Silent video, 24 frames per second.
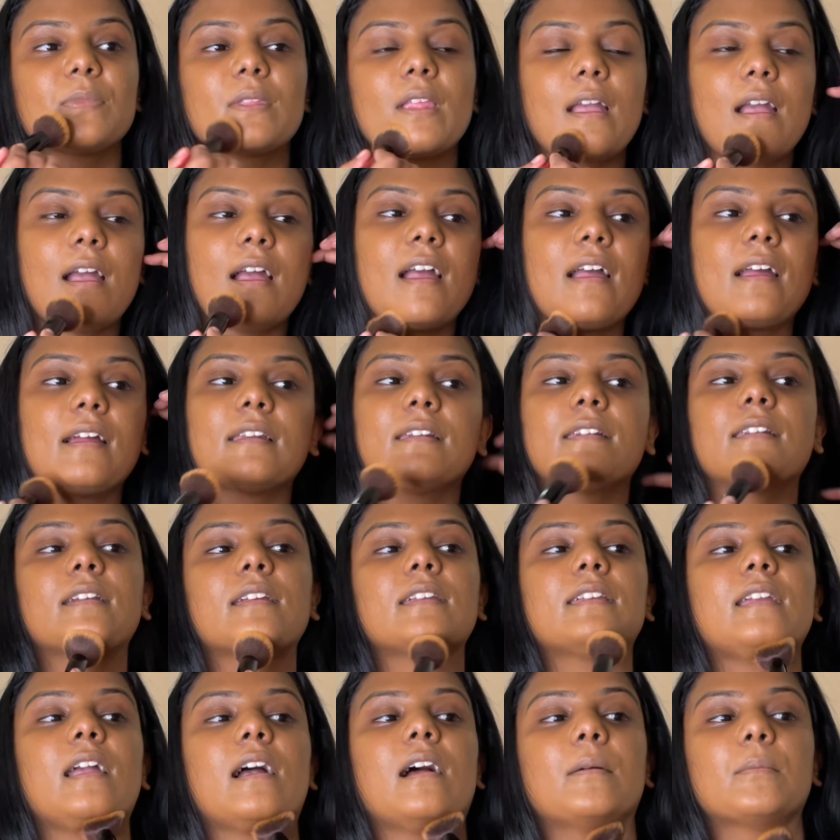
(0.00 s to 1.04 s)
And
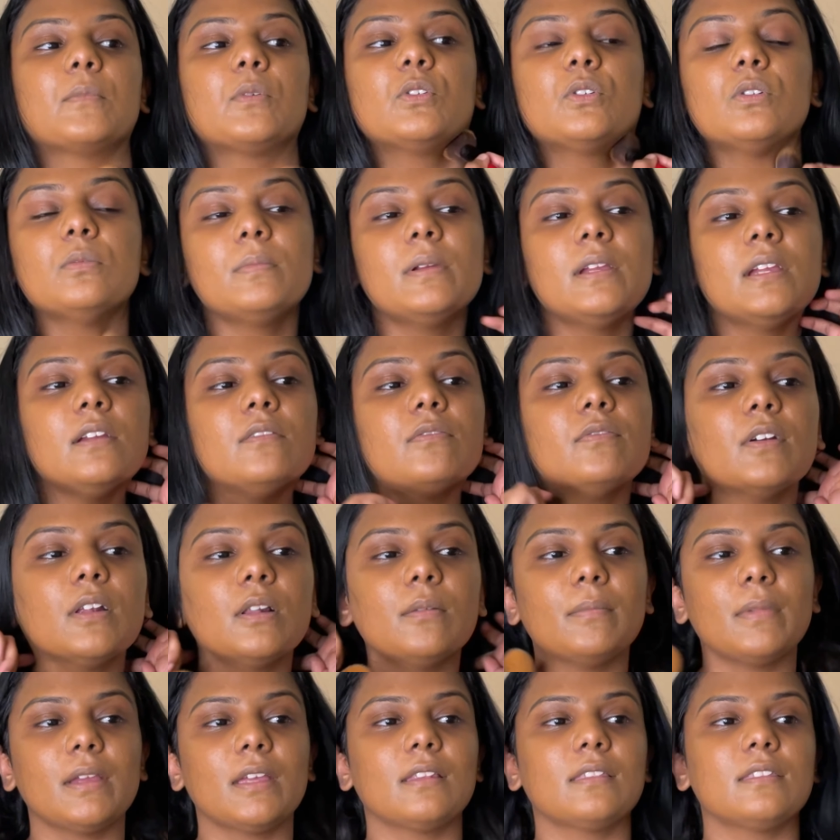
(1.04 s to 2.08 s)
yeah, I'm going to be
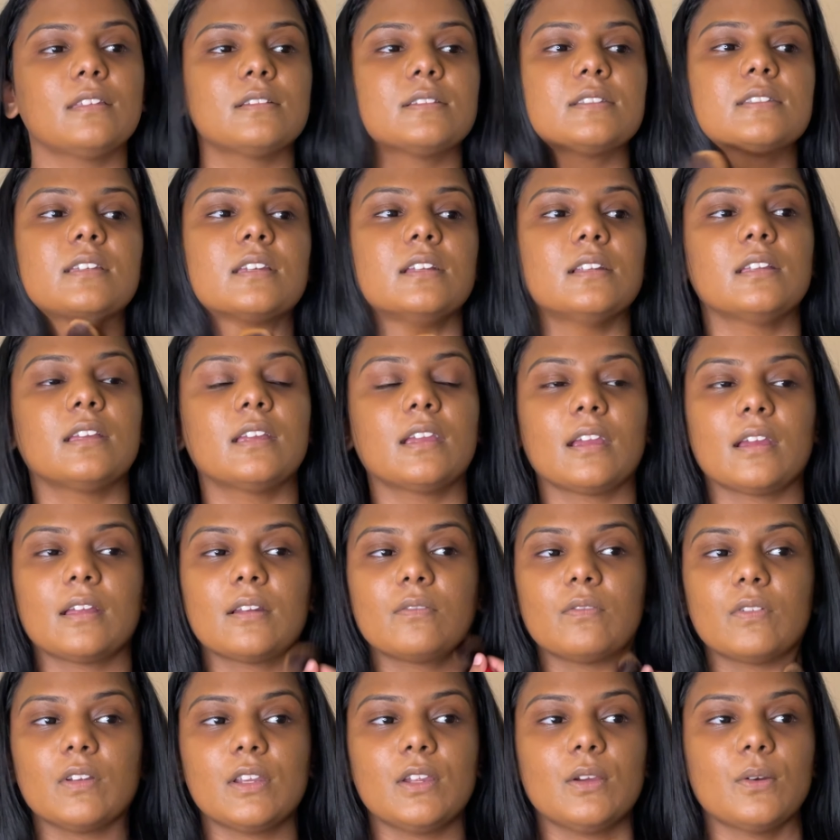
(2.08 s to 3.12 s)
filming the skincare
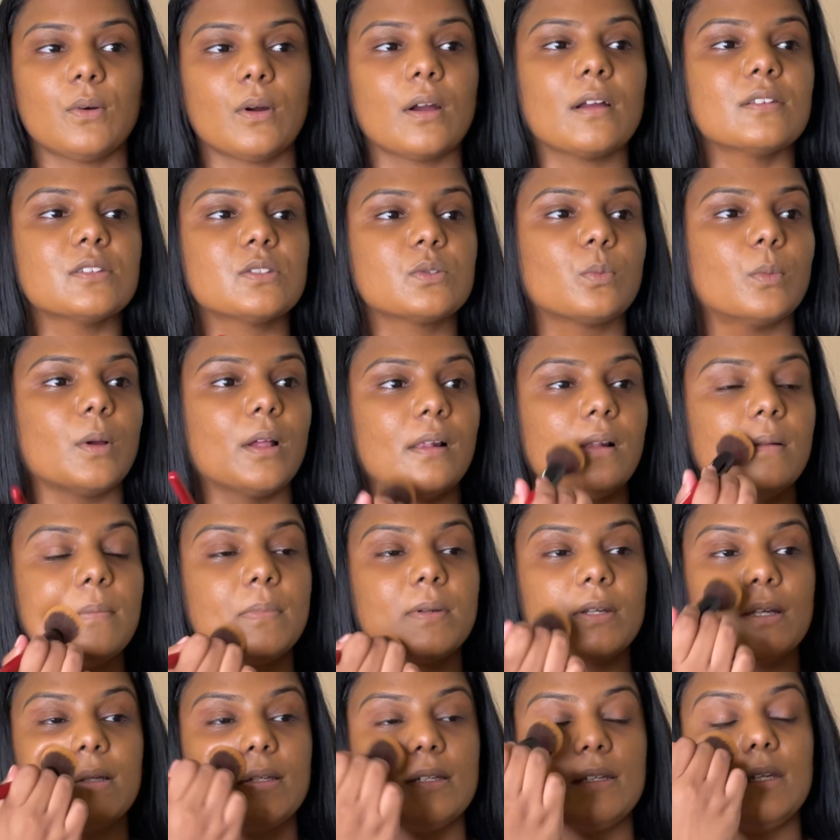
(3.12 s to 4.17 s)
video as well
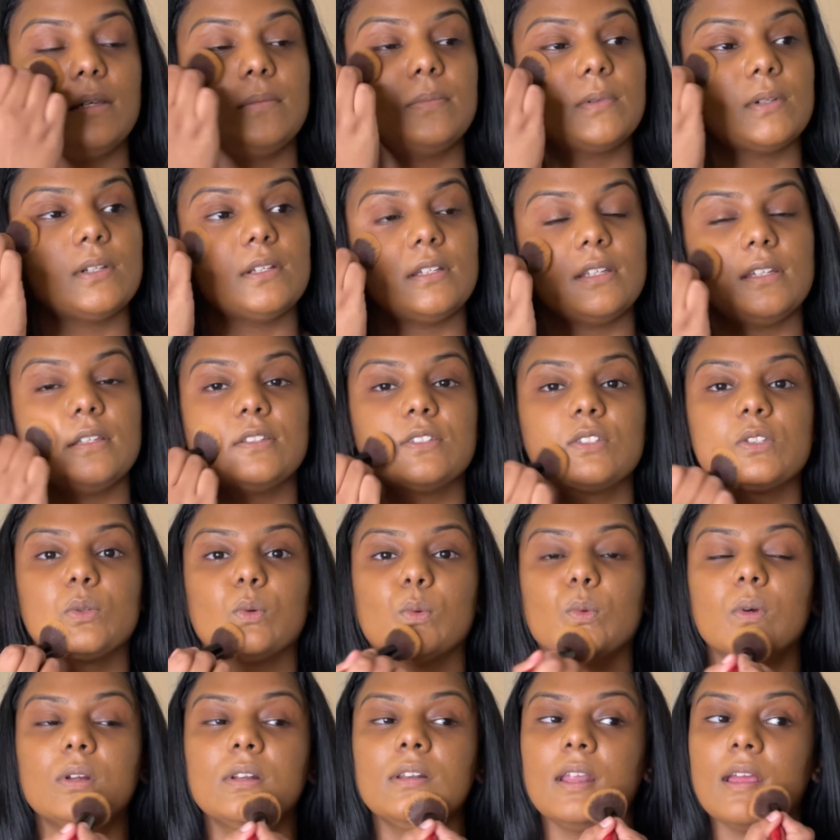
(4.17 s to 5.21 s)
pretty
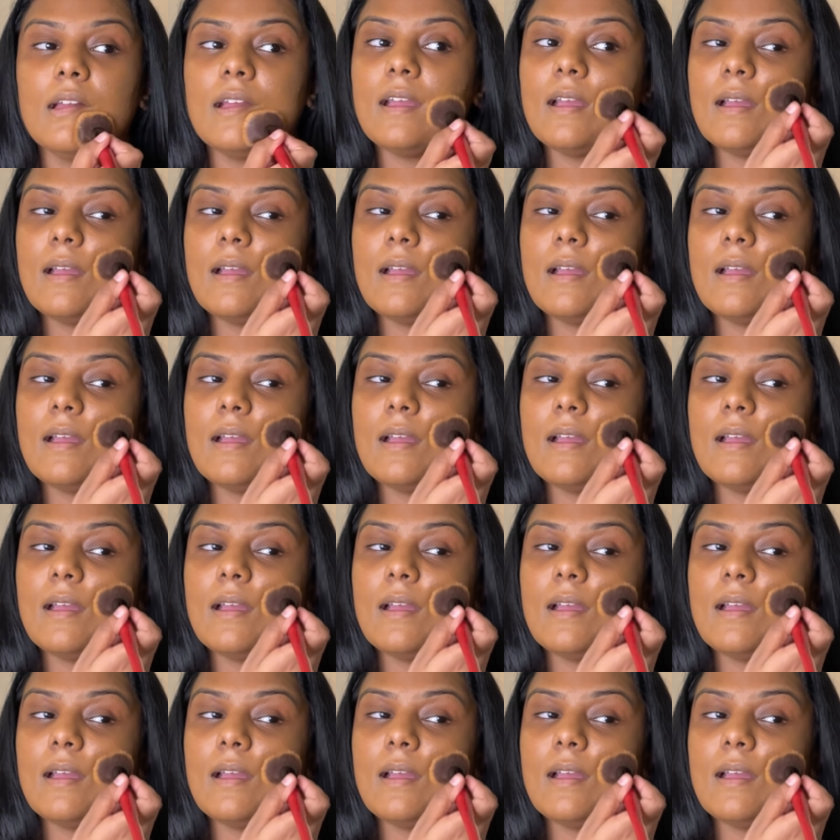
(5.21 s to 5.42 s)
soon.